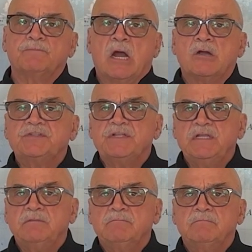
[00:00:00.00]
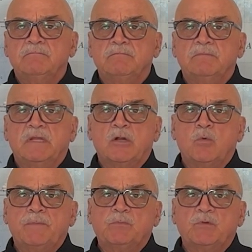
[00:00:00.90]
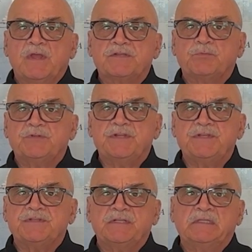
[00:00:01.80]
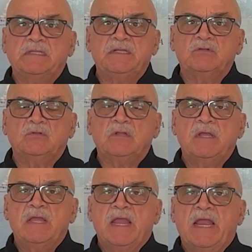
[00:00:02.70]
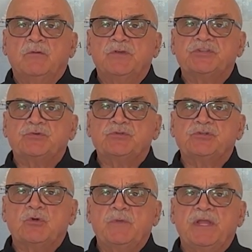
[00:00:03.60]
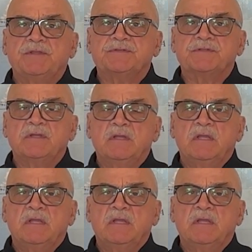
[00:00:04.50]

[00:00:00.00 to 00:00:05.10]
Our team, equipped with expertise in legal and research domains,